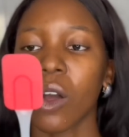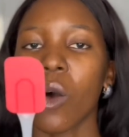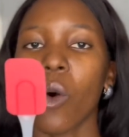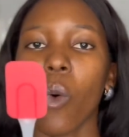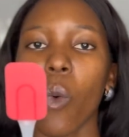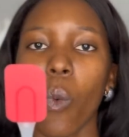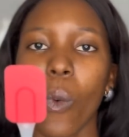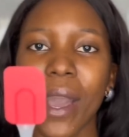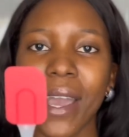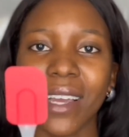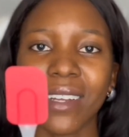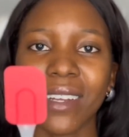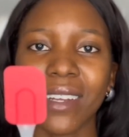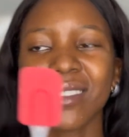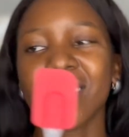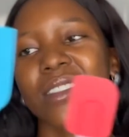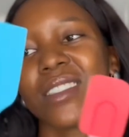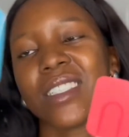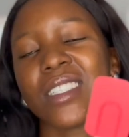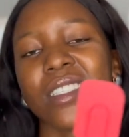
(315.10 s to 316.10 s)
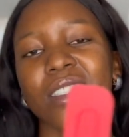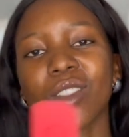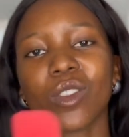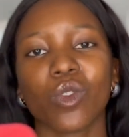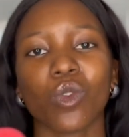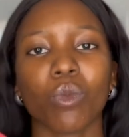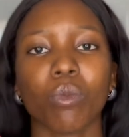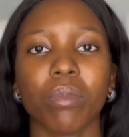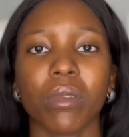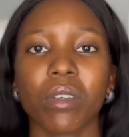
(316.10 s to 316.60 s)
when this
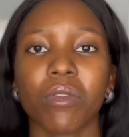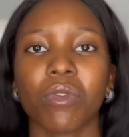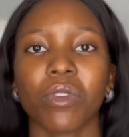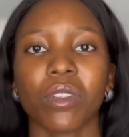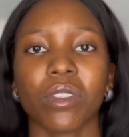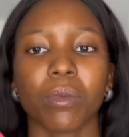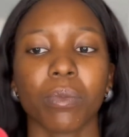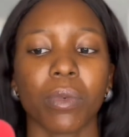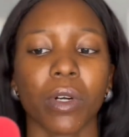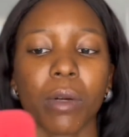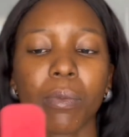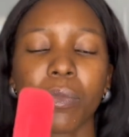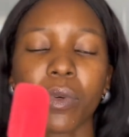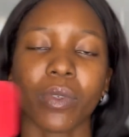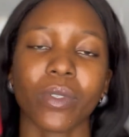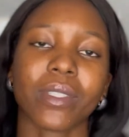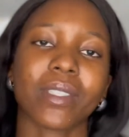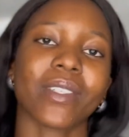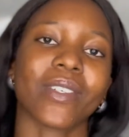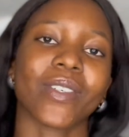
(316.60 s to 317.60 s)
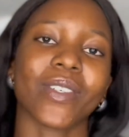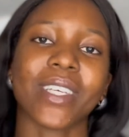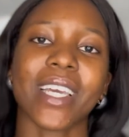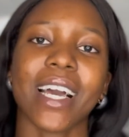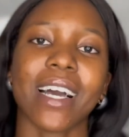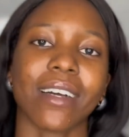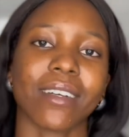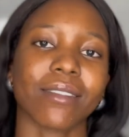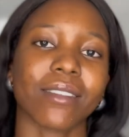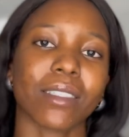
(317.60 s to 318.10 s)
is too big for the purpose. So
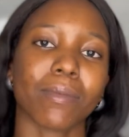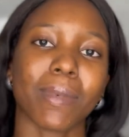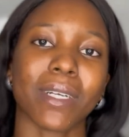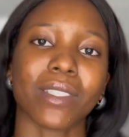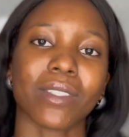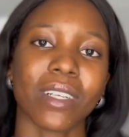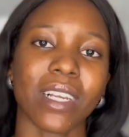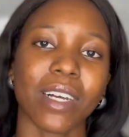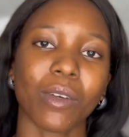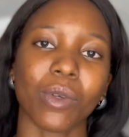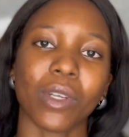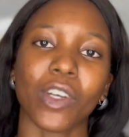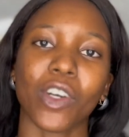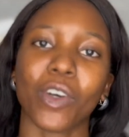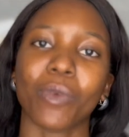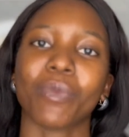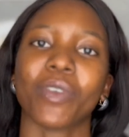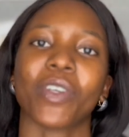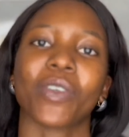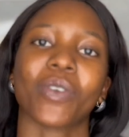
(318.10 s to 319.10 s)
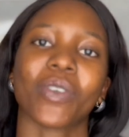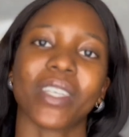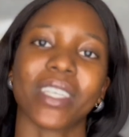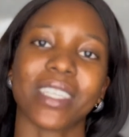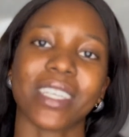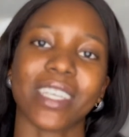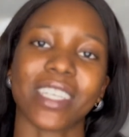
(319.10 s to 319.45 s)
yeah, spatula will help your cooking